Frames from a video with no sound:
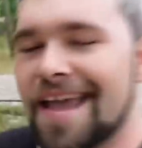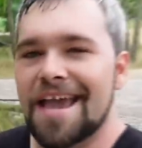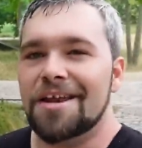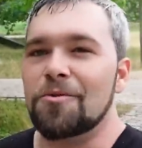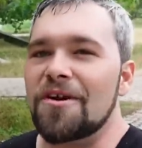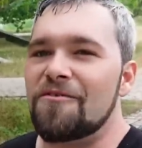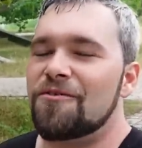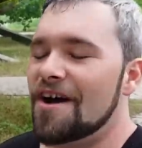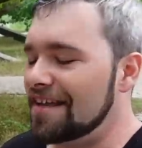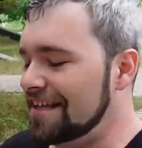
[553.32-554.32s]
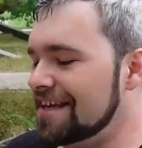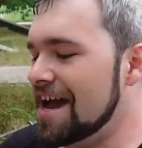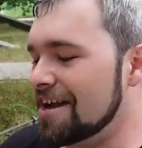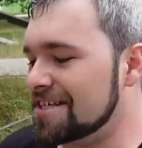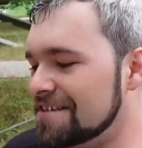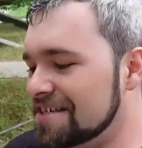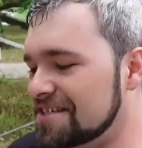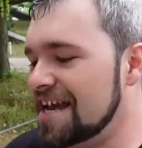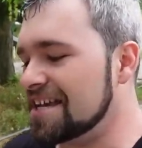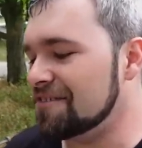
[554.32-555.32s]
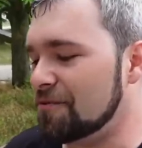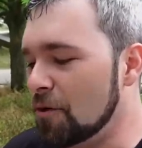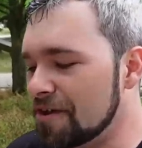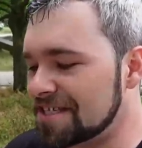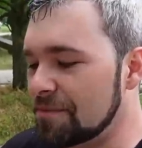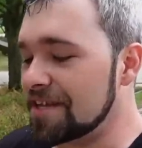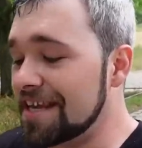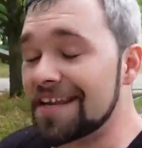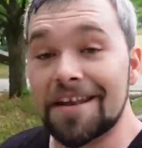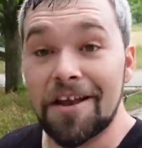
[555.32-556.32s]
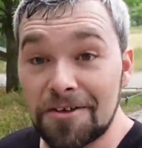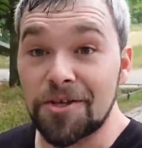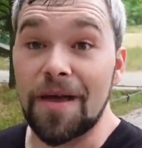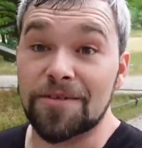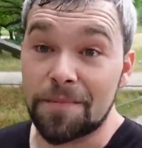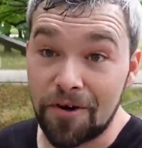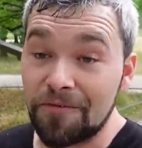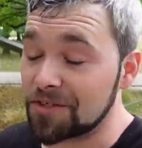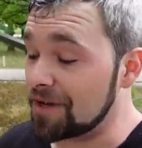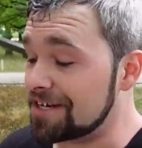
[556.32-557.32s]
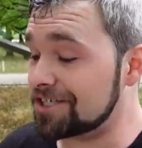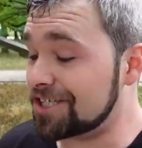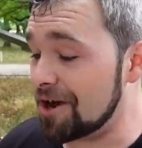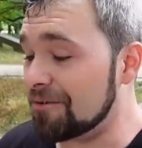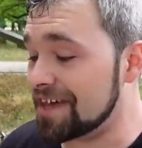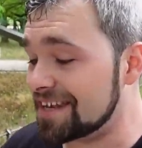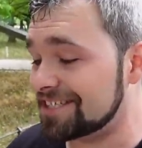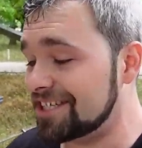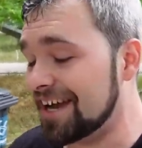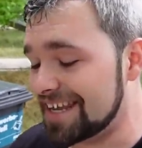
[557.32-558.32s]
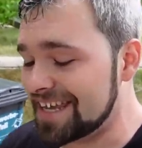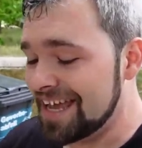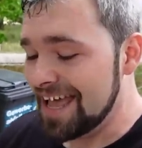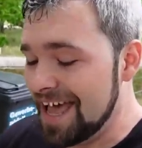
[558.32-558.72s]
And we finally got the second Foongus that we needed, and also that was a perfect way to show that it's shiny.